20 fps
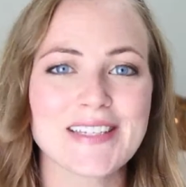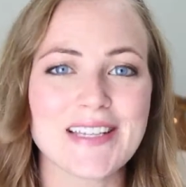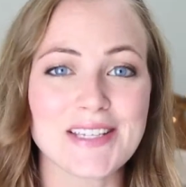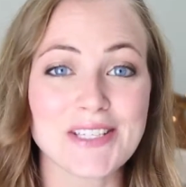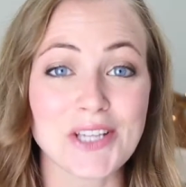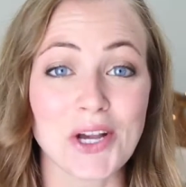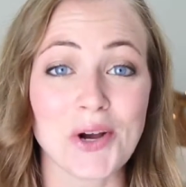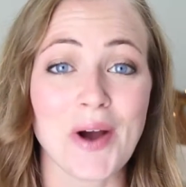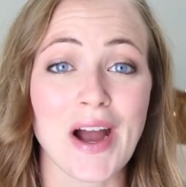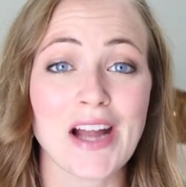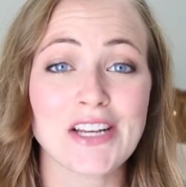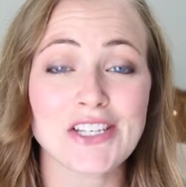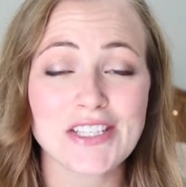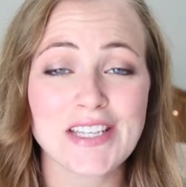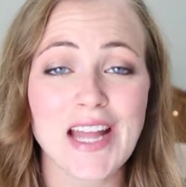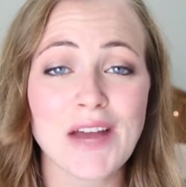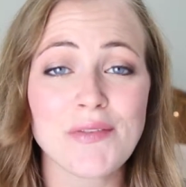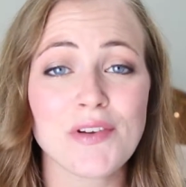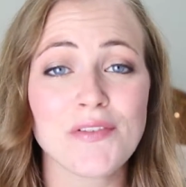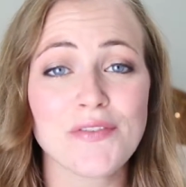So I
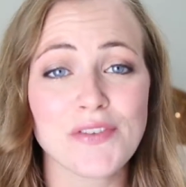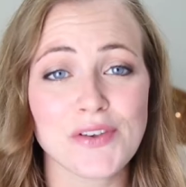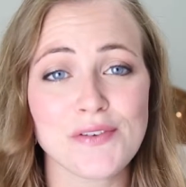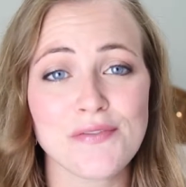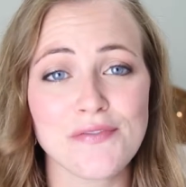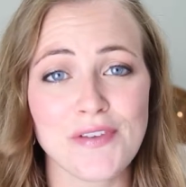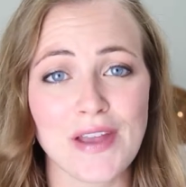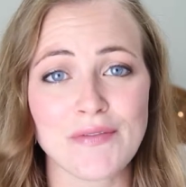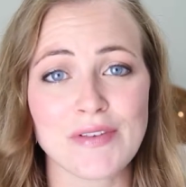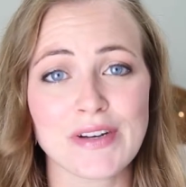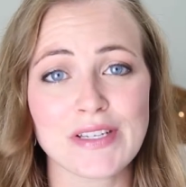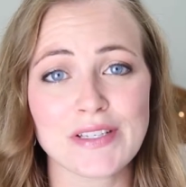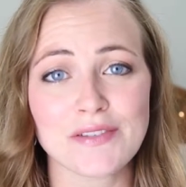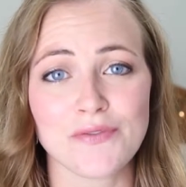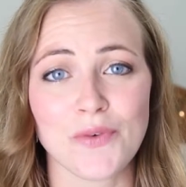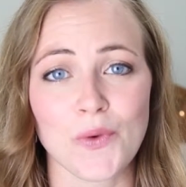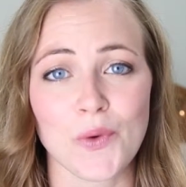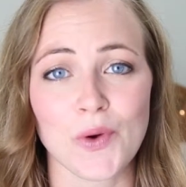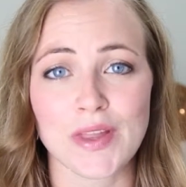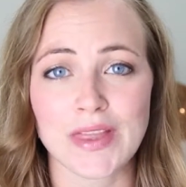just have a few favorites
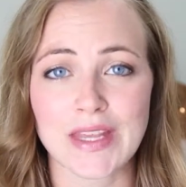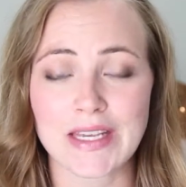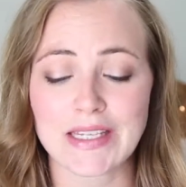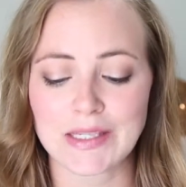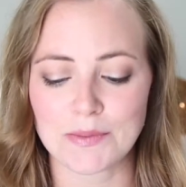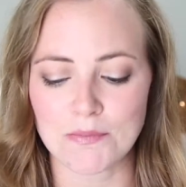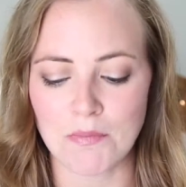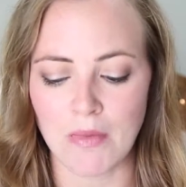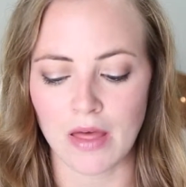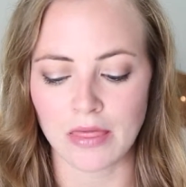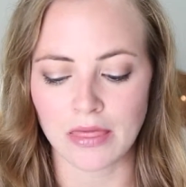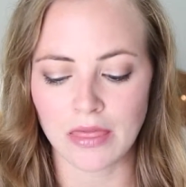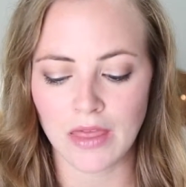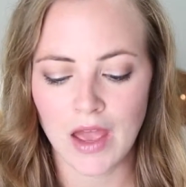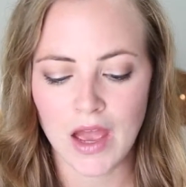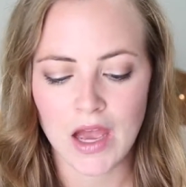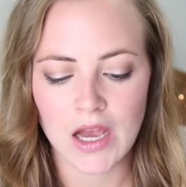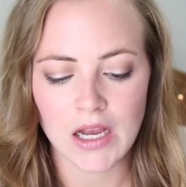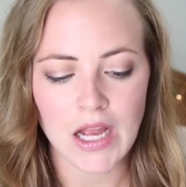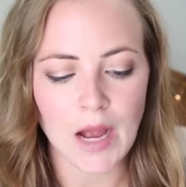for this month.
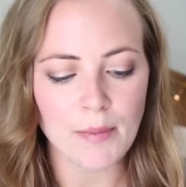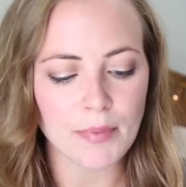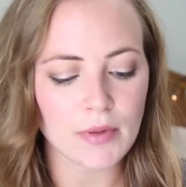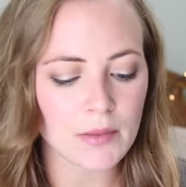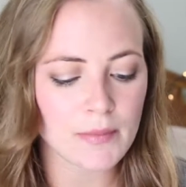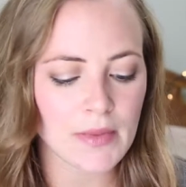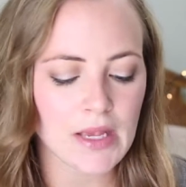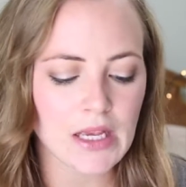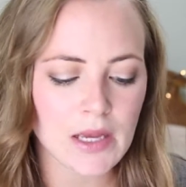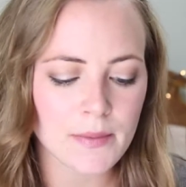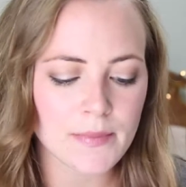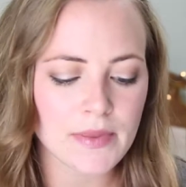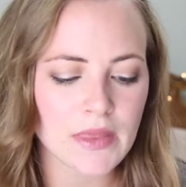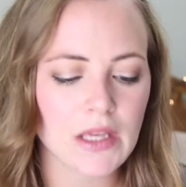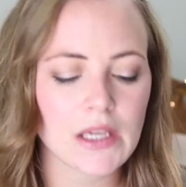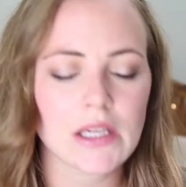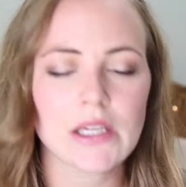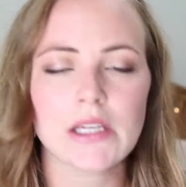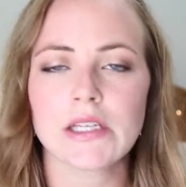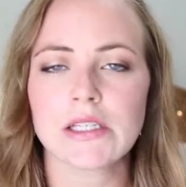A couple of makeup
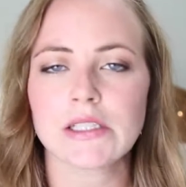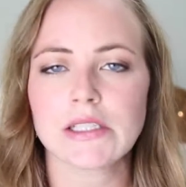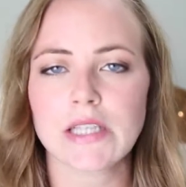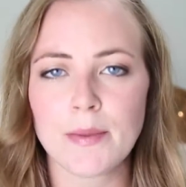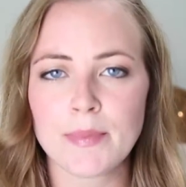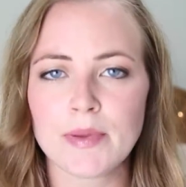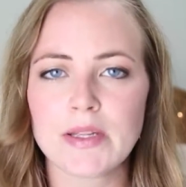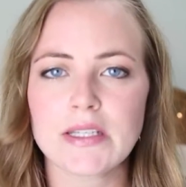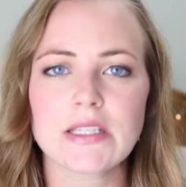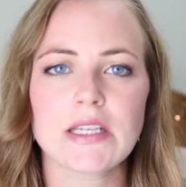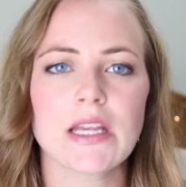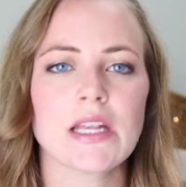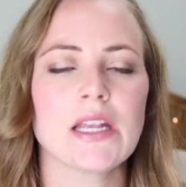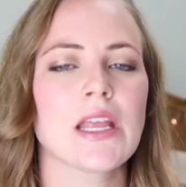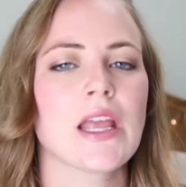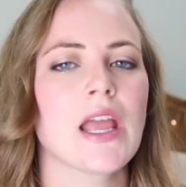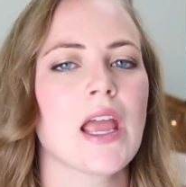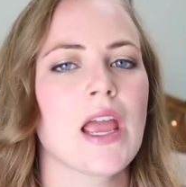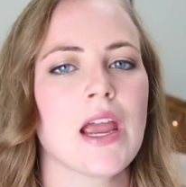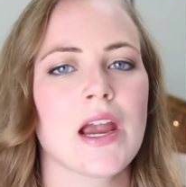things, a couple of
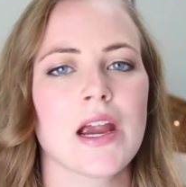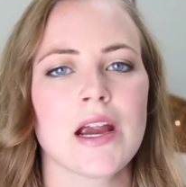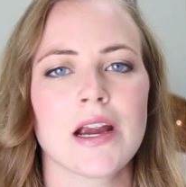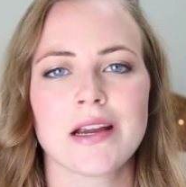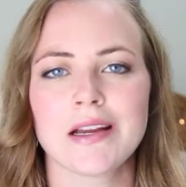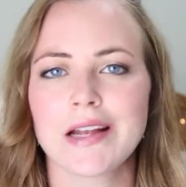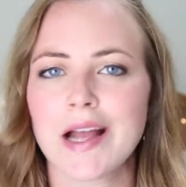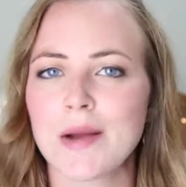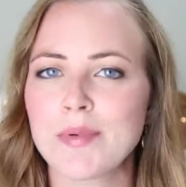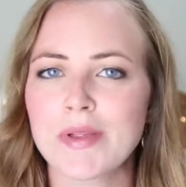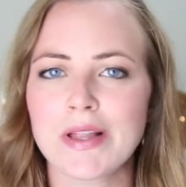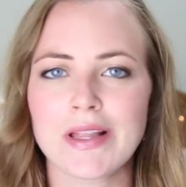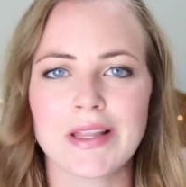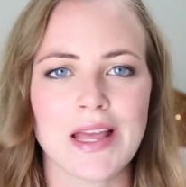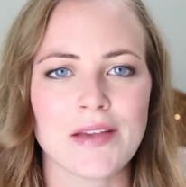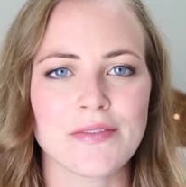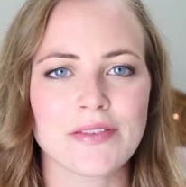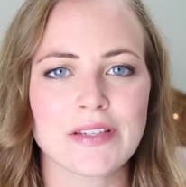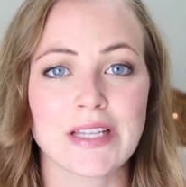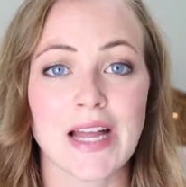skincare, a couple of
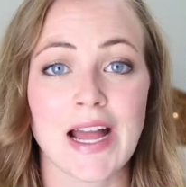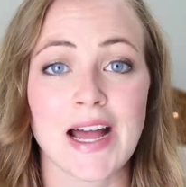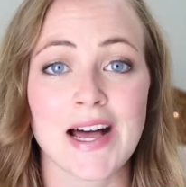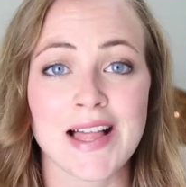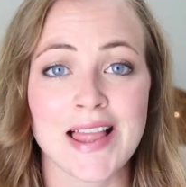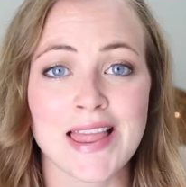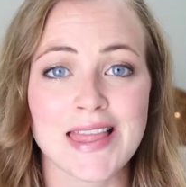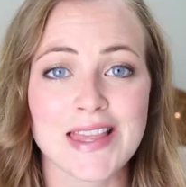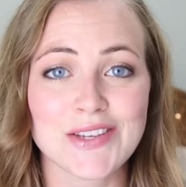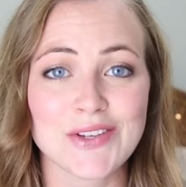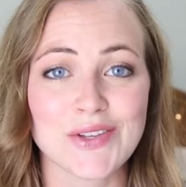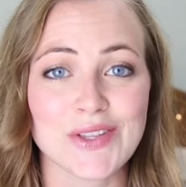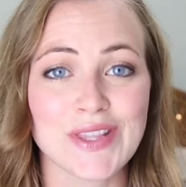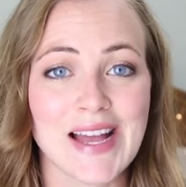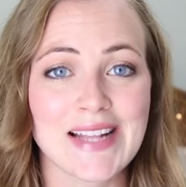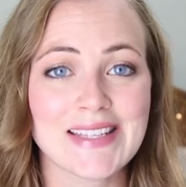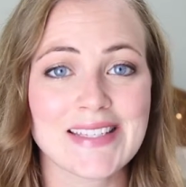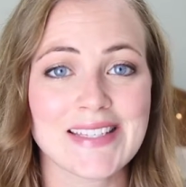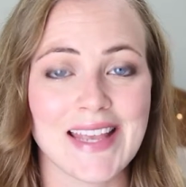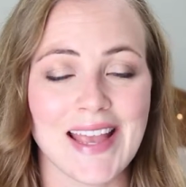lifestyle, so
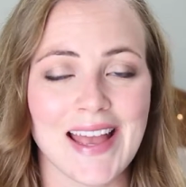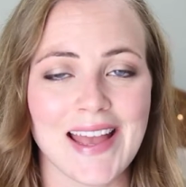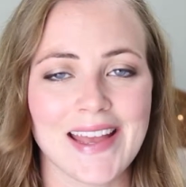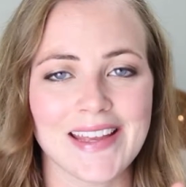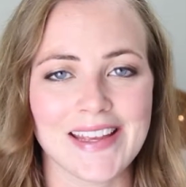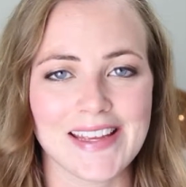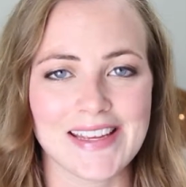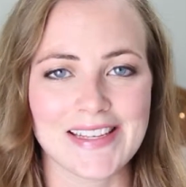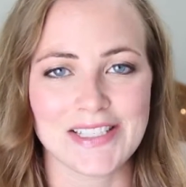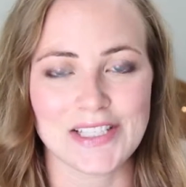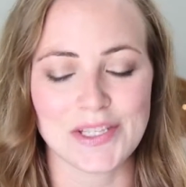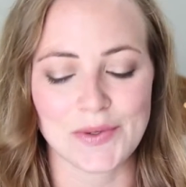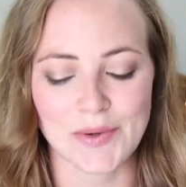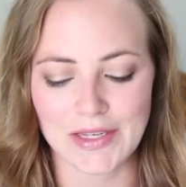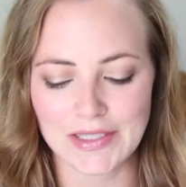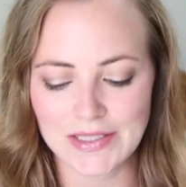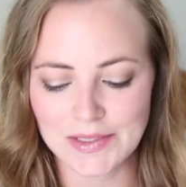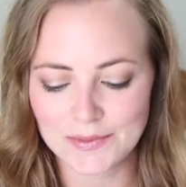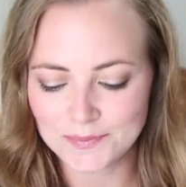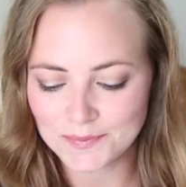let's get into
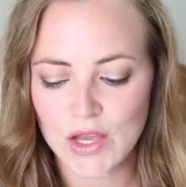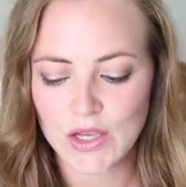it.